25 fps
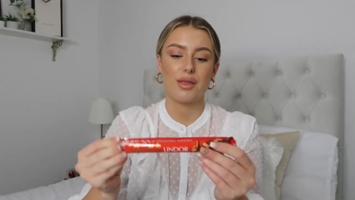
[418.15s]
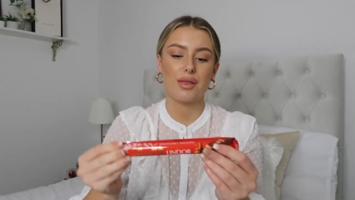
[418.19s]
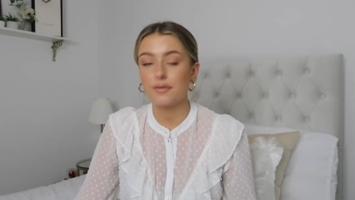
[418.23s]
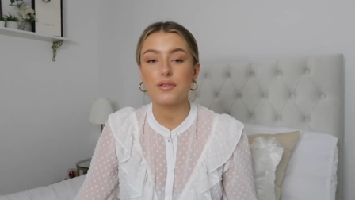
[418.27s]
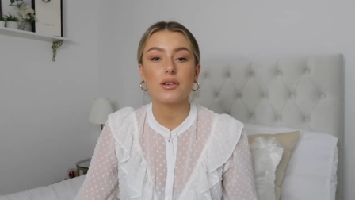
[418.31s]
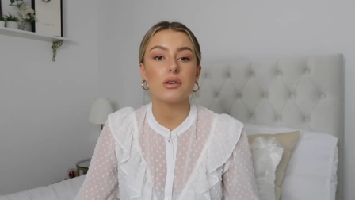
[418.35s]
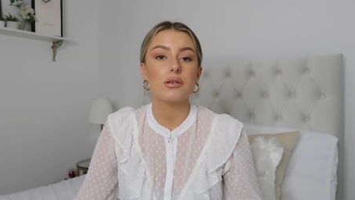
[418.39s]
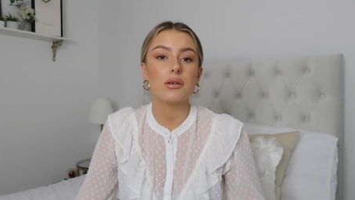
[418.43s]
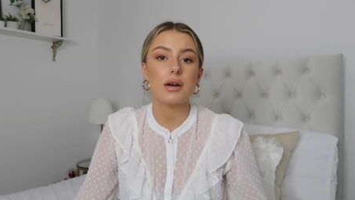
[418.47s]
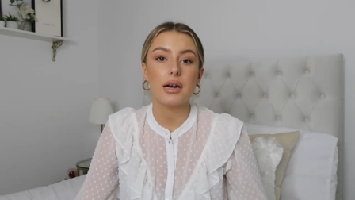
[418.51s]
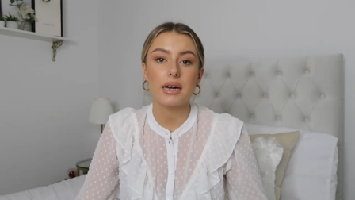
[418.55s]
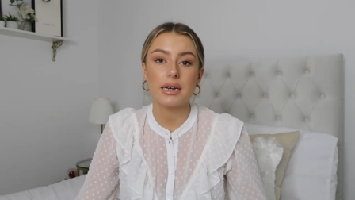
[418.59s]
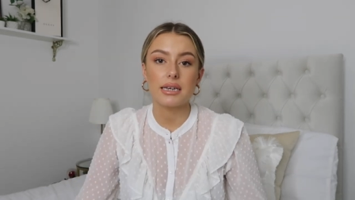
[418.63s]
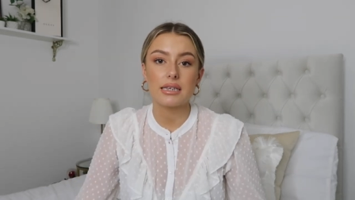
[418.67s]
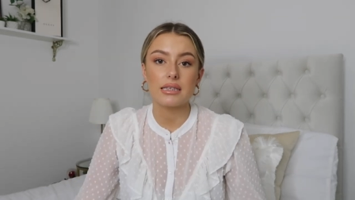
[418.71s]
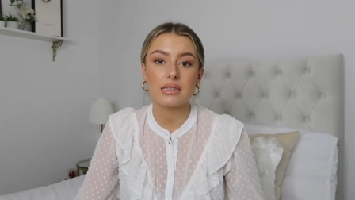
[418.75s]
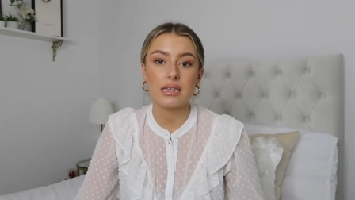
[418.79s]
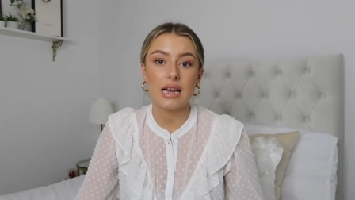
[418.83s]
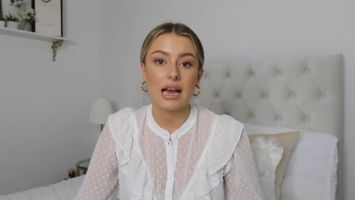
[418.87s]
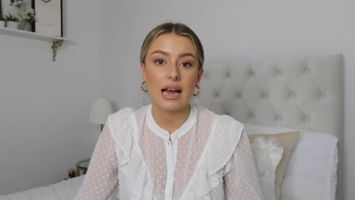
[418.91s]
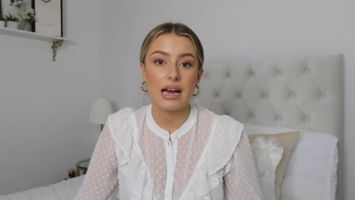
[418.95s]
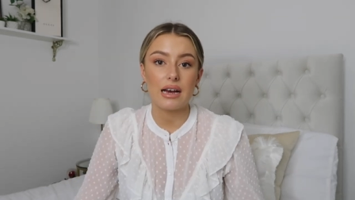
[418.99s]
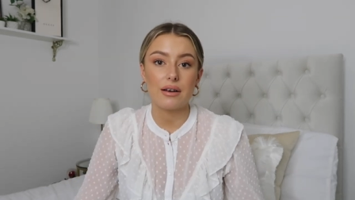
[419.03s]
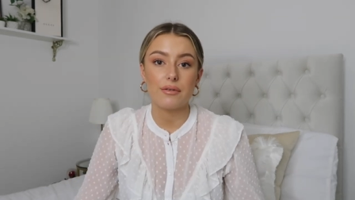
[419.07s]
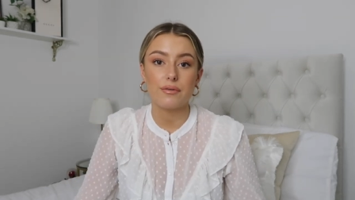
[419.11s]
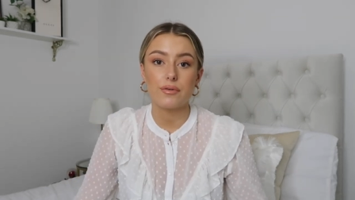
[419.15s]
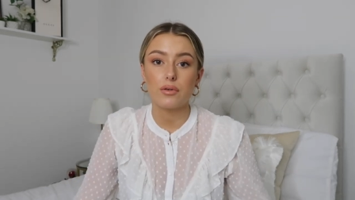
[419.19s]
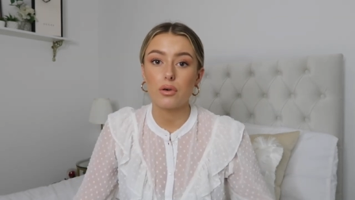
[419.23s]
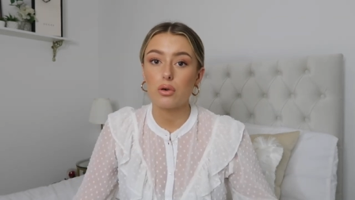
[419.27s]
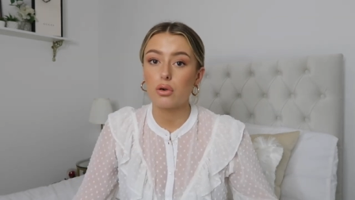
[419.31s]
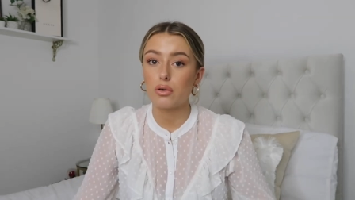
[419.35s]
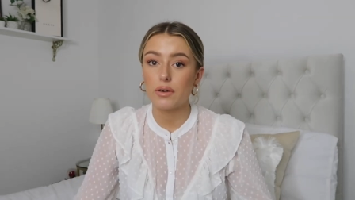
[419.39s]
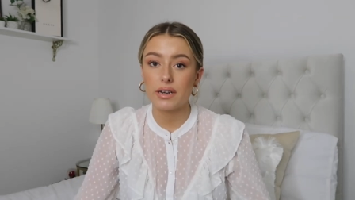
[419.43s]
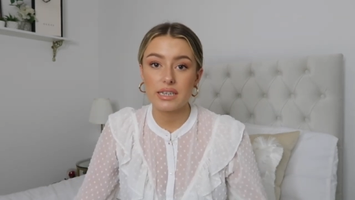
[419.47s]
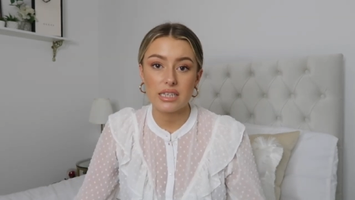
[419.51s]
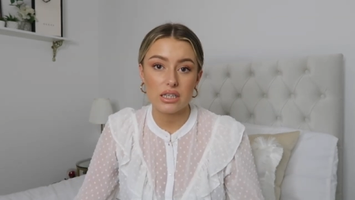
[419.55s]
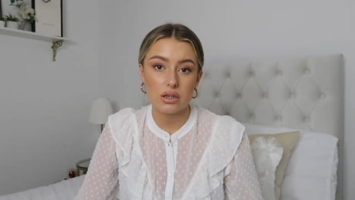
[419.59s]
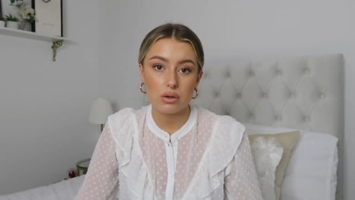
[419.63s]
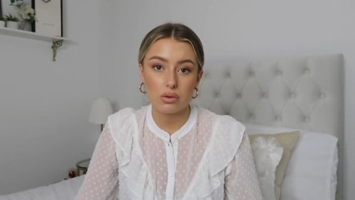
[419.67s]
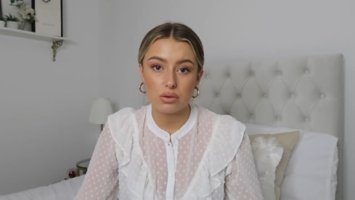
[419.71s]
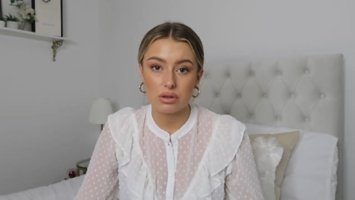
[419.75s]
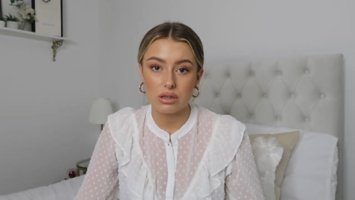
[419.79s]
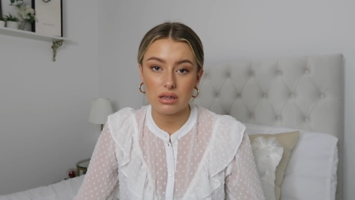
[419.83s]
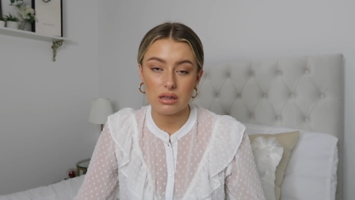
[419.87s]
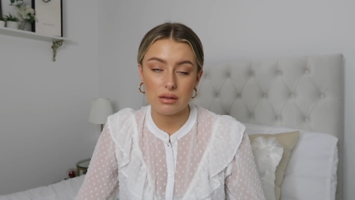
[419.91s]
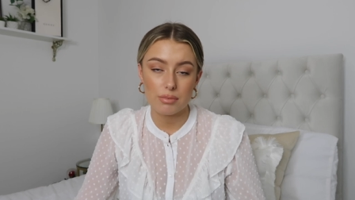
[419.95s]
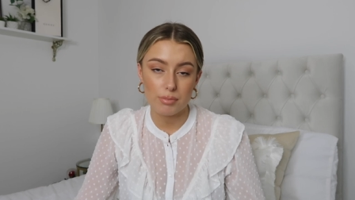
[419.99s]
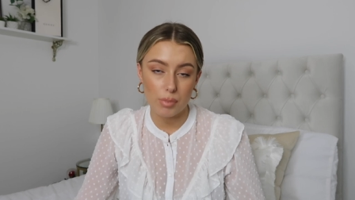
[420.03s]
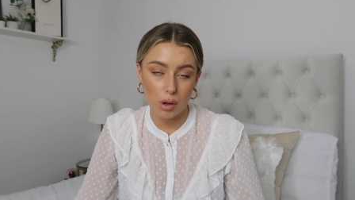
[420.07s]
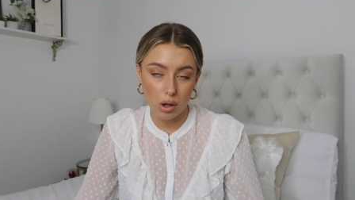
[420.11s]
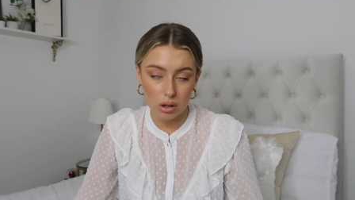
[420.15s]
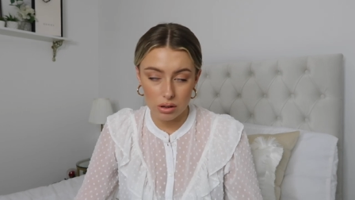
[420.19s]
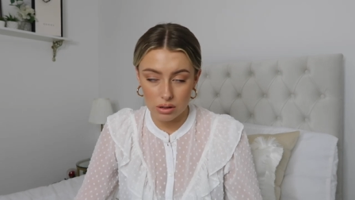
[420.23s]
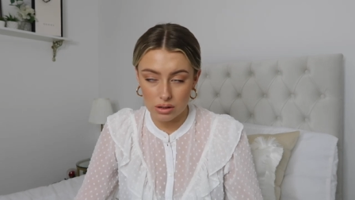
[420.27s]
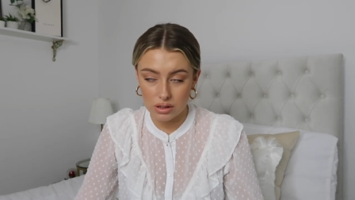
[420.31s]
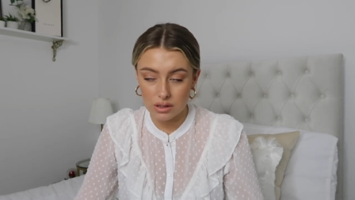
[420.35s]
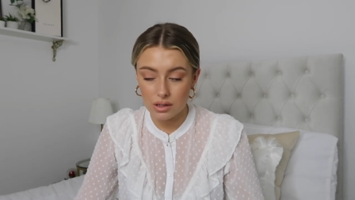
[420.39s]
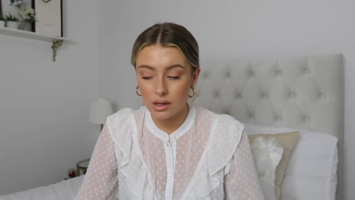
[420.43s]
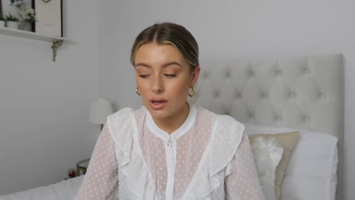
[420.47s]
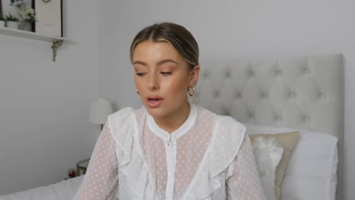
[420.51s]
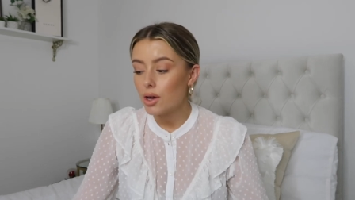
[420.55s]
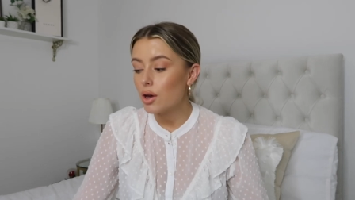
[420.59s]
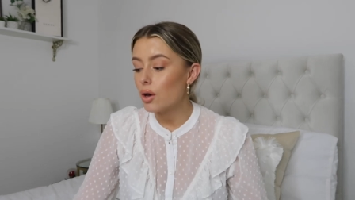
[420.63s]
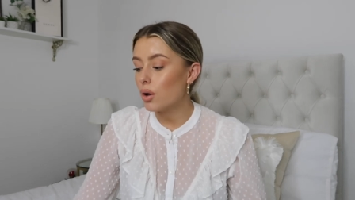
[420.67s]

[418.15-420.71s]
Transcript: If you guys have already ordered the box,